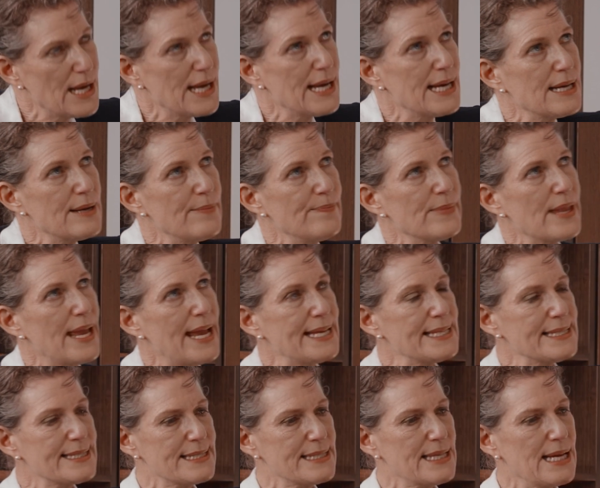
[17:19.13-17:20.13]

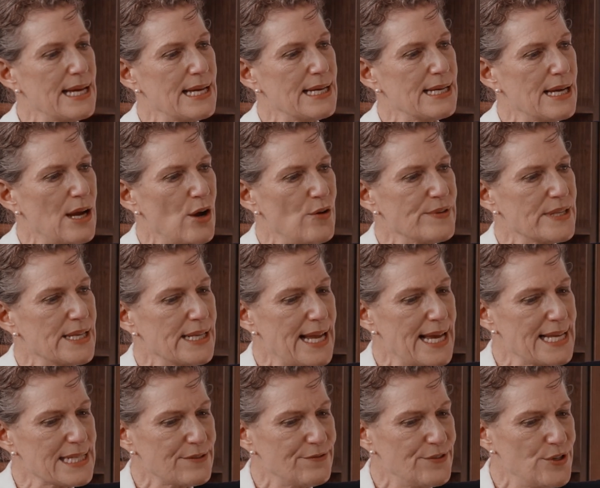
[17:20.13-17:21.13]
over the
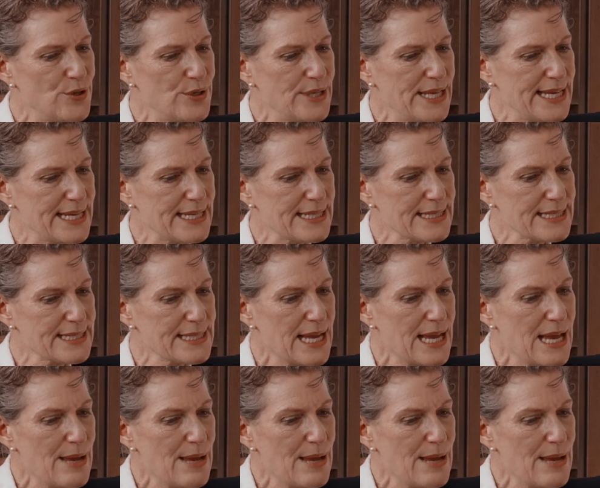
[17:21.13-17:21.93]
last few years,